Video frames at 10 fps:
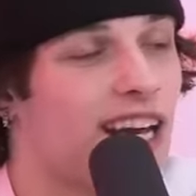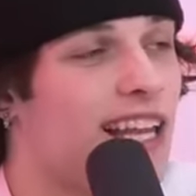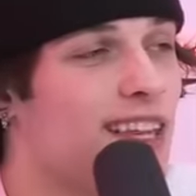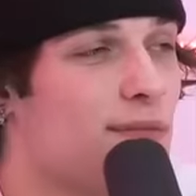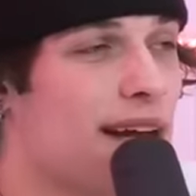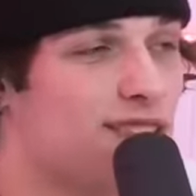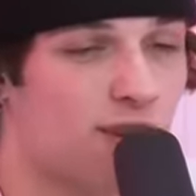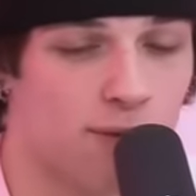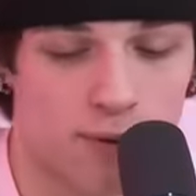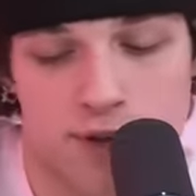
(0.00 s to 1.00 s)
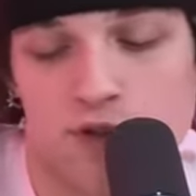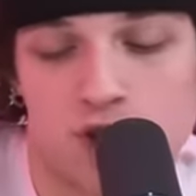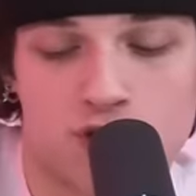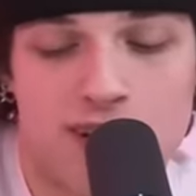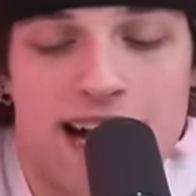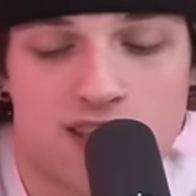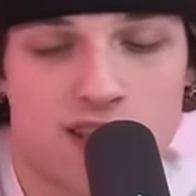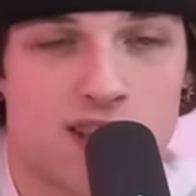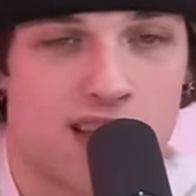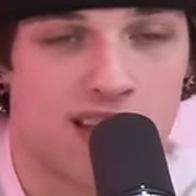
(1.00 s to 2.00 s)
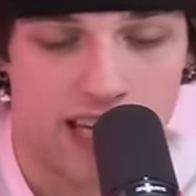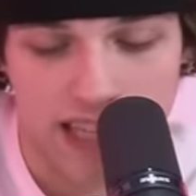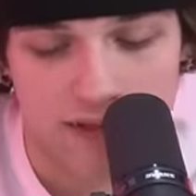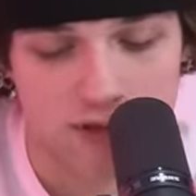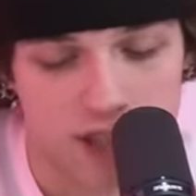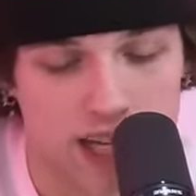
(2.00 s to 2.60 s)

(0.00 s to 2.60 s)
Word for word: I think Matt's talking about when you scratch the thing and it like nope.